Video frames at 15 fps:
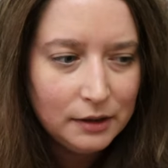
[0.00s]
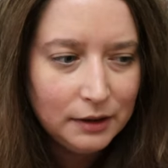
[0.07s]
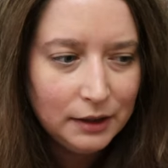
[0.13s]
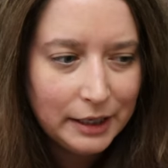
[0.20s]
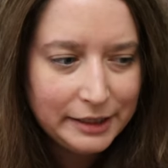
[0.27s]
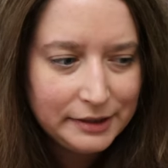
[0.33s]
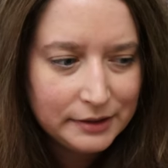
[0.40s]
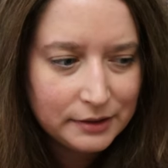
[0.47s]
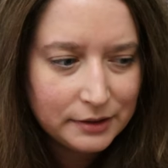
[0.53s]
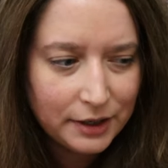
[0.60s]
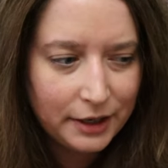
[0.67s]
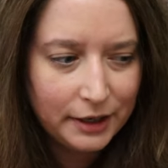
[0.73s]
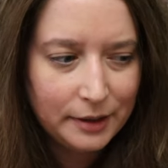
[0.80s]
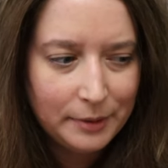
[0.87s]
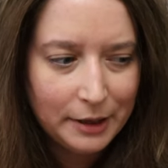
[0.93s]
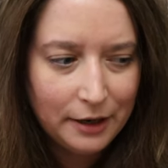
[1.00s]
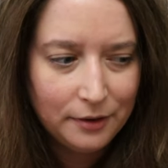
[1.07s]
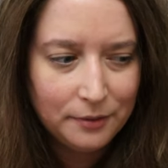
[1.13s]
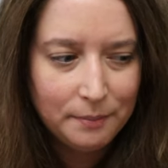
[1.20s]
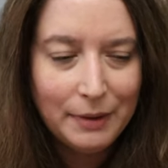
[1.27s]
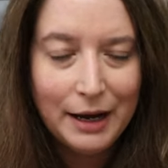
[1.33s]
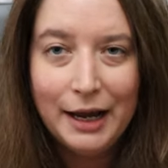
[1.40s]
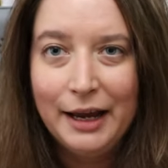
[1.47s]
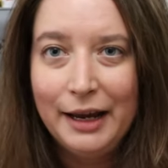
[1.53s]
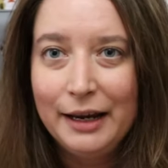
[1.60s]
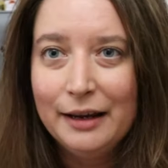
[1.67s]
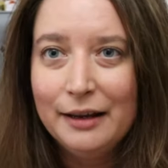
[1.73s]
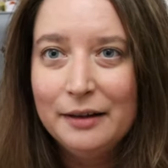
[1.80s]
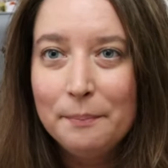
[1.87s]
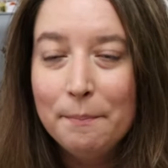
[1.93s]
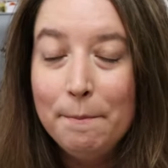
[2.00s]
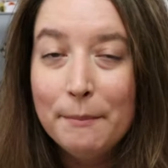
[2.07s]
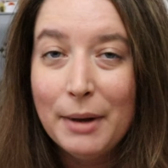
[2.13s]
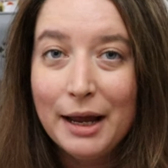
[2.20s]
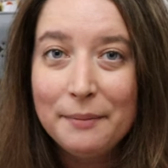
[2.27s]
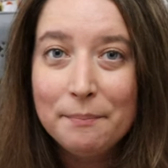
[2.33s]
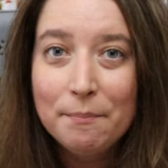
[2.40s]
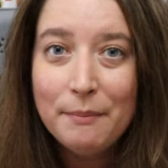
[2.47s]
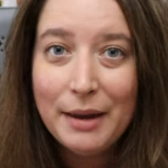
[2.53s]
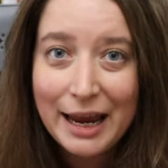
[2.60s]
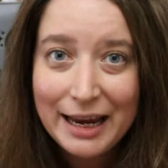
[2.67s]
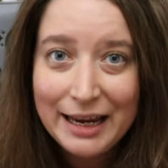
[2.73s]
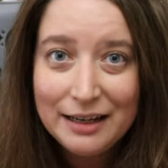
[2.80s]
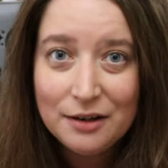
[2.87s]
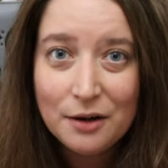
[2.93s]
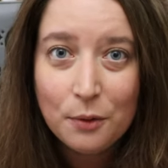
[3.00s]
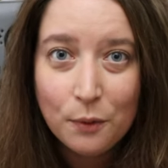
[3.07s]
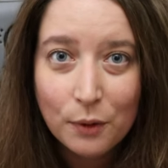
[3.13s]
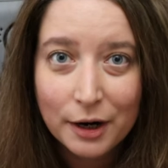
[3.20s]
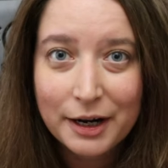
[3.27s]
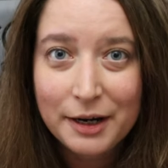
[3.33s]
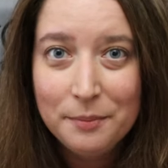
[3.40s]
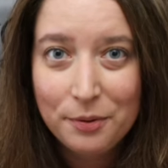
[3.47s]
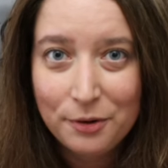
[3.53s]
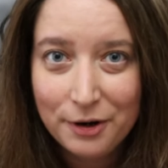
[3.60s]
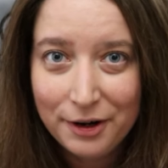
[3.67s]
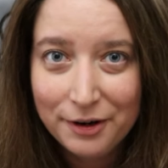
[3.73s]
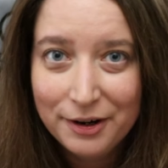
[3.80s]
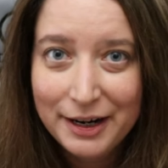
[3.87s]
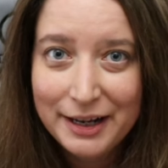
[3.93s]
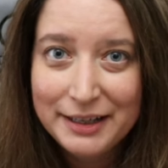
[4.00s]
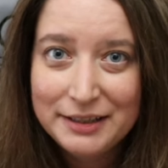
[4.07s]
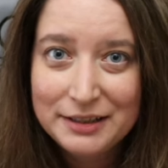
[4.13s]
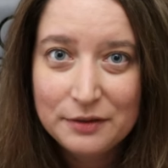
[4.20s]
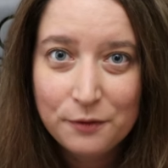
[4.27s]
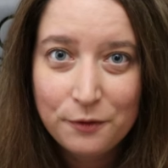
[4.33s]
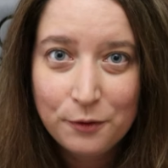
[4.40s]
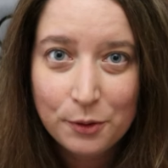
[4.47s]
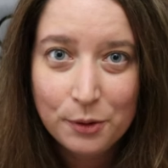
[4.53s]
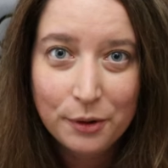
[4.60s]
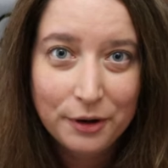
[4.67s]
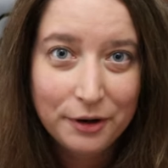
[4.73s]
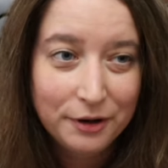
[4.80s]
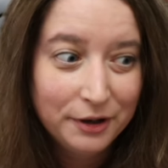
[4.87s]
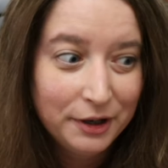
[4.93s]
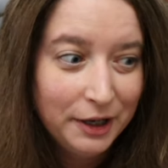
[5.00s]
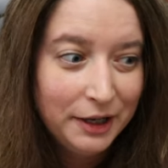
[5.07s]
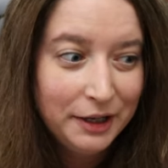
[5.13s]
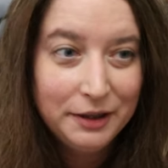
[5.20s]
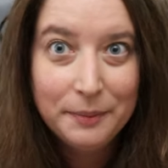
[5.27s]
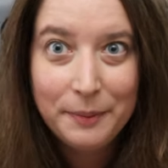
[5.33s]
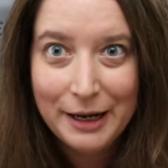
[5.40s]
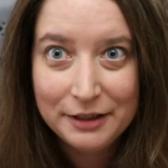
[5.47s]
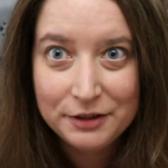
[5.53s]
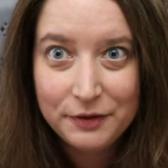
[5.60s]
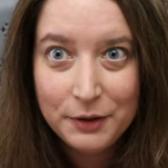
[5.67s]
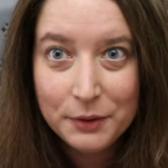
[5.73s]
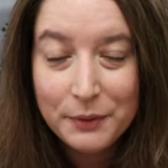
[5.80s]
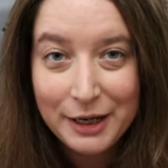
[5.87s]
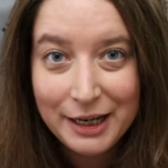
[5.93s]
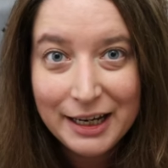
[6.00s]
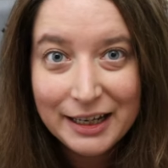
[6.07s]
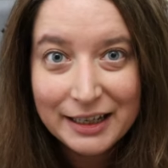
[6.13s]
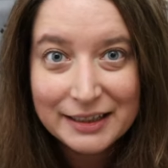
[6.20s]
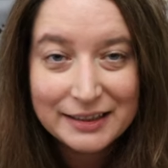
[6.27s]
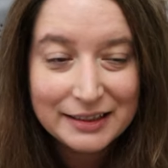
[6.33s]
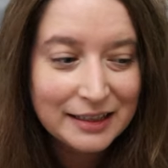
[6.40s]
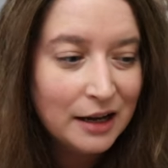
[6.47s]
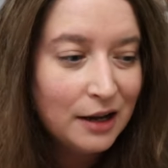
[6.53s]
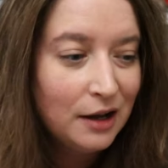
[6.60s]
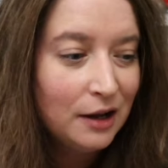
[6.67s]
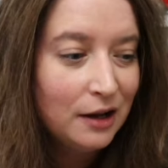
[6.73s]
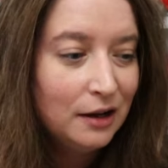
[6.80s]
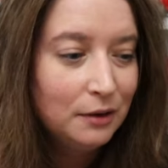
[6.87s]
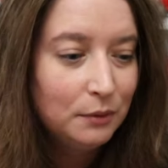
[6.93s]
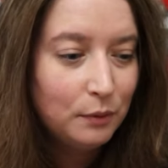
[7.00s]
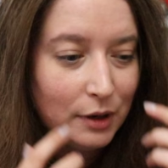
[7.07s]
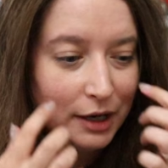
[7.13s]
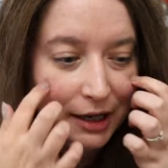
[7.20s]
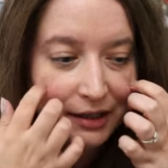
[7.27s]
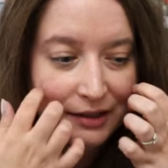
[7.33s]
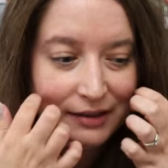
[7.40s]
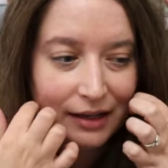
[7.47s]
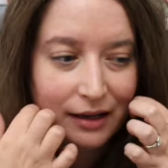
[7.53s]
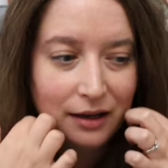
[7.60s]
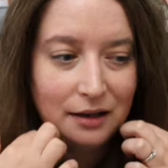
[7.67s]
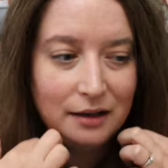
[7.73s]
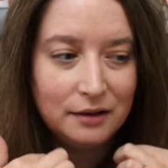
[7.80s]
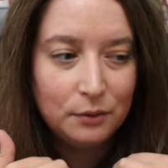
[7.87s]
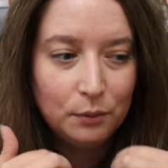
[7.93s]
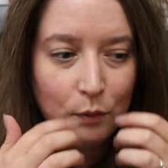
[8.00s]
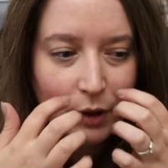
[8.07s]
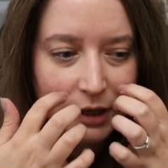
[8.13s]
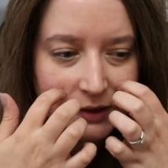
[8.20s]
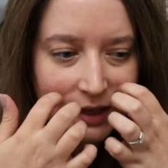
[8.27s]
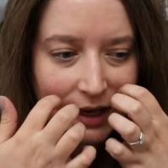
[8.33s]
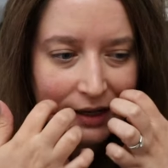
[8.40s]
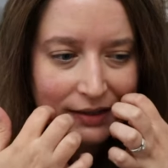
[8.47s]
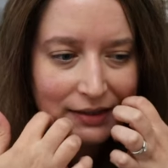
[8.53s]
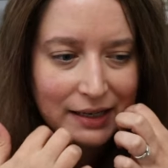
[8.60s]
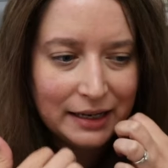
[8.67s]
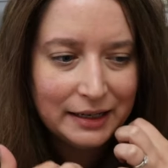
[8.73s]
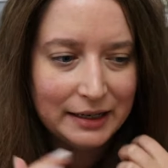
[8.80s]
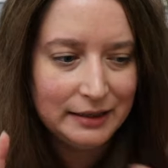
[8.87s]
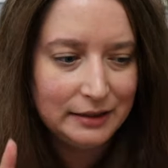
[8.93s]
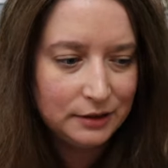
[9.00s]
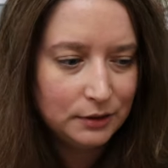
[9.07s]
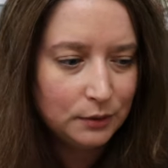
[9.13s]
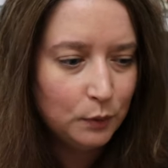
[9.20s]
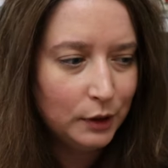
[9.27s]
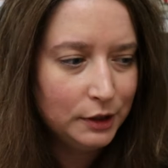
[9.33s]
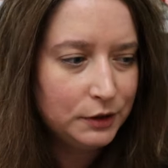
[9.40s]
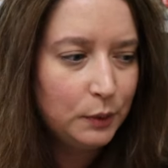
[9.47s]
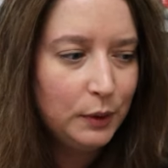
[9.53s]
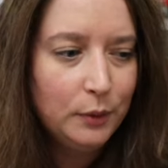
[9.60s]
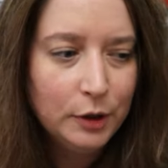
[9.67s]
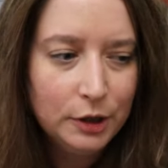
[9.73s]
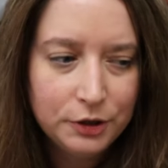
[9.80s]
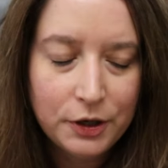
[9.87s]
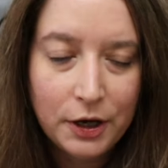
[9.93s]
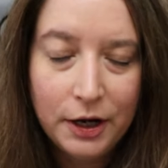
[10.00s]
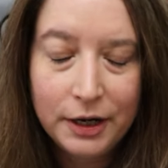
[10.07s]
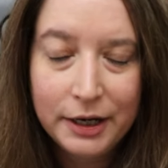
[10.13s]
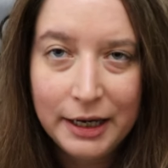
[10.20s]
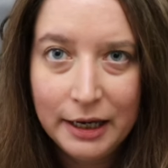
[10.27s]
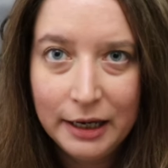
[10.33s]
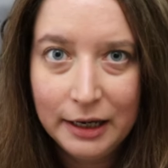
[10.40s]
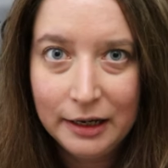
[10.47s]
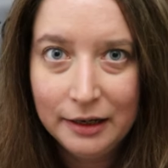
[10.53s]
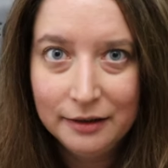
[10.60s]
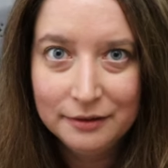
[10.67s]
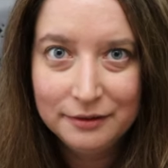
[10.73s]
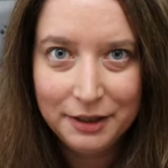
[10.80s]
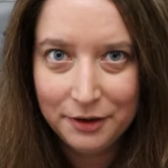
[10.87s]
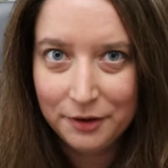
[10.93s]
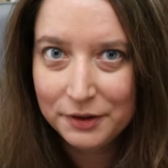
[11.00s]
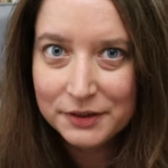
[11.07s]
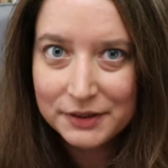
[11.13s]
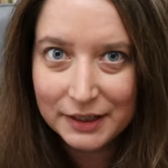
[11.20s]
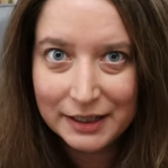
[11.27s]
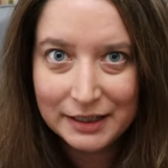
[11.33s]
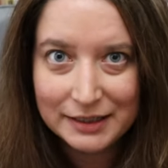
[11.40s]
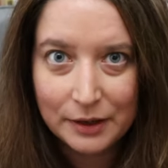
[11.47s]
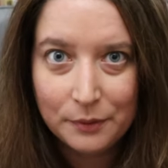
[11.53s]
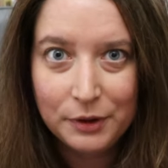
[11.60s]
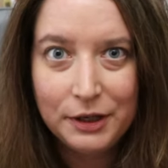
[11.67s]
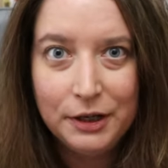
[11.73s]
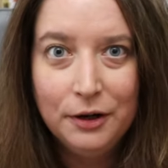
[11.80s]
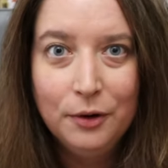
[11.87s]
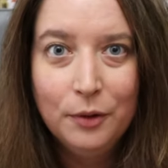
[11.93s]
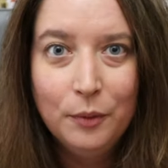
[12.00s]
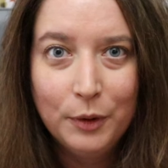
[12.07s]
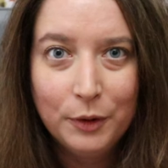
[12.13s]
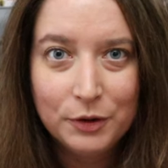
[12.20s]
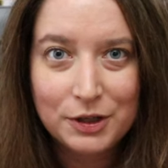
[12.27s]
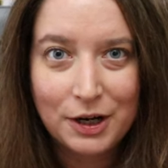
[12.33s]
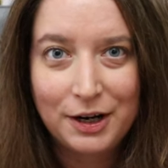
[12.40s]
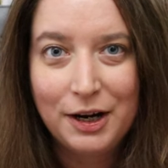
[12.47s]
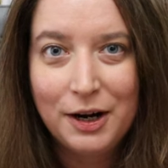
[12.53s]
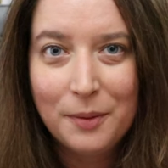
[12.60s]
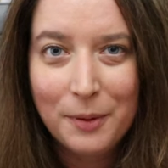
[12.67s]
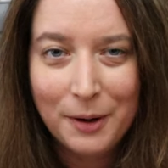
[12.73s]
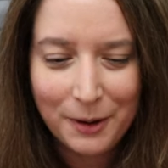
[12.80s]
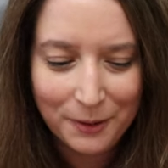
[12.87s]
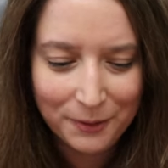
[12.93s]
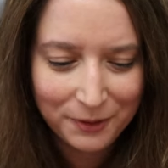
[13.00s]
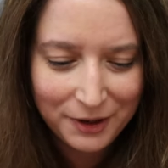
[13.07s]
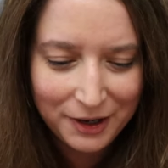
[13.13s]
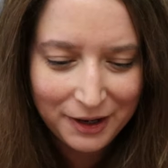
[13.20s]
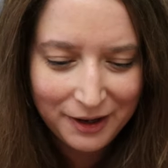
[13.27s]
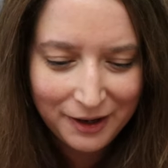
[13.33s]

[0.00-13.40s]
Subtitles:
let's talk about my main work in progress for the past few weeks. Was once I said it, once we were talking, you know, I was sitting down with you and we were talking about,